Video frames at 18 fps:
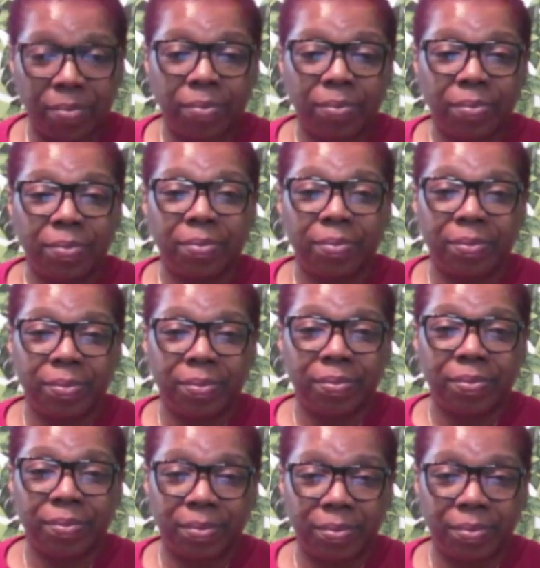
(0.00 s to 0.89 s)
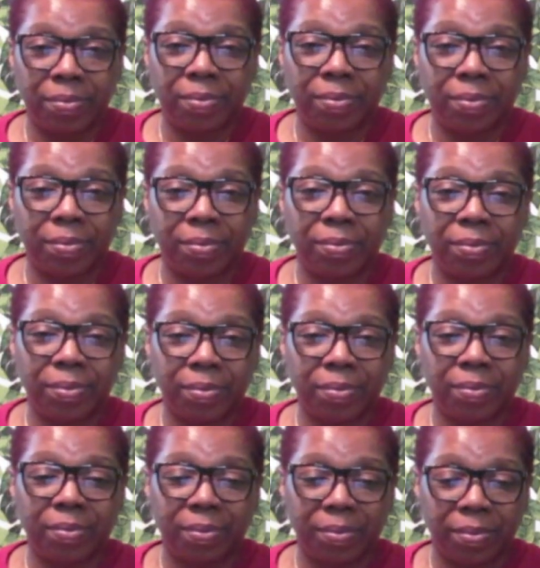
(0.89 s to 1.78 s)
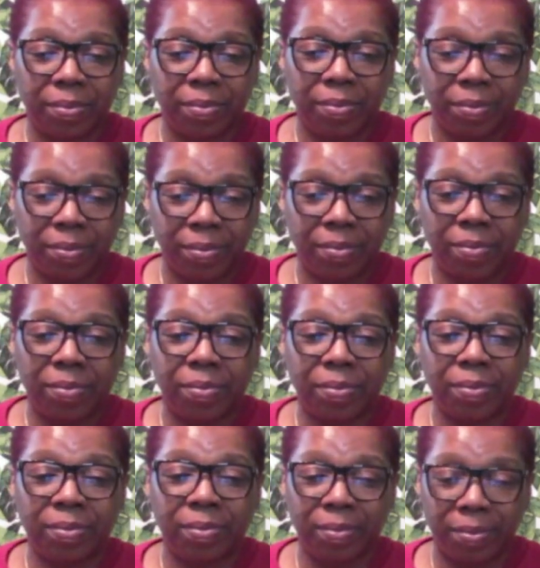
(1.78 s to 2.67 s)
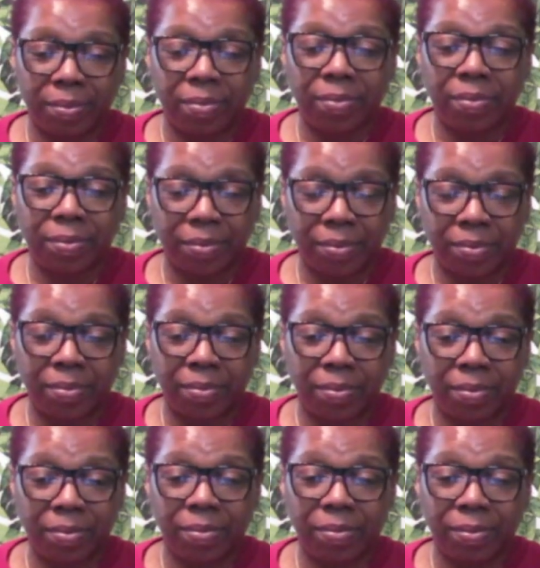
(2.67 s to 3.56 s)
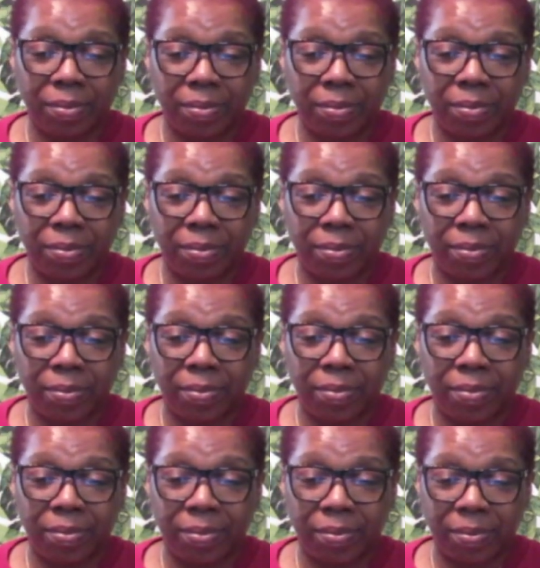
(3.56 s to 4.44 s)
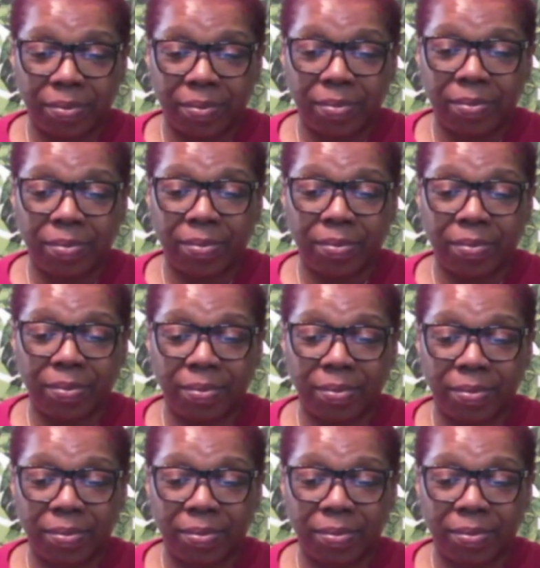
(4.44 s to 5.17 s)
[no speech]